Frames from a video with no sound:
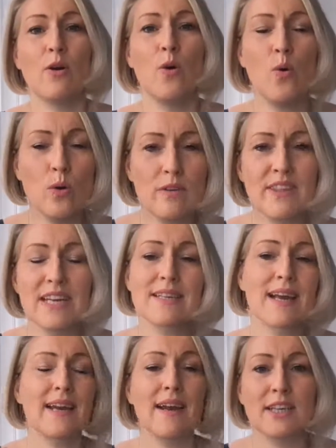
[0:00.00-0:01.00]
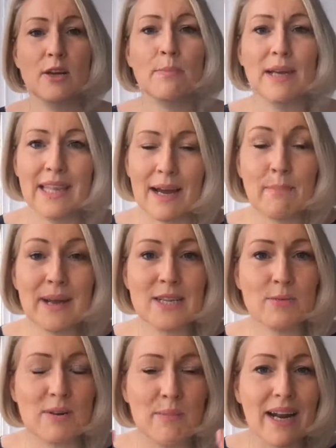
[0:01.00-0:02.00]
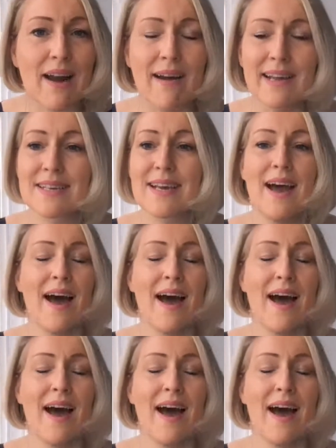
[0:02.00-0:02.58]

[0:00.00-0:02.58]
all of these, and I don't mean that, Ben's one of my clients.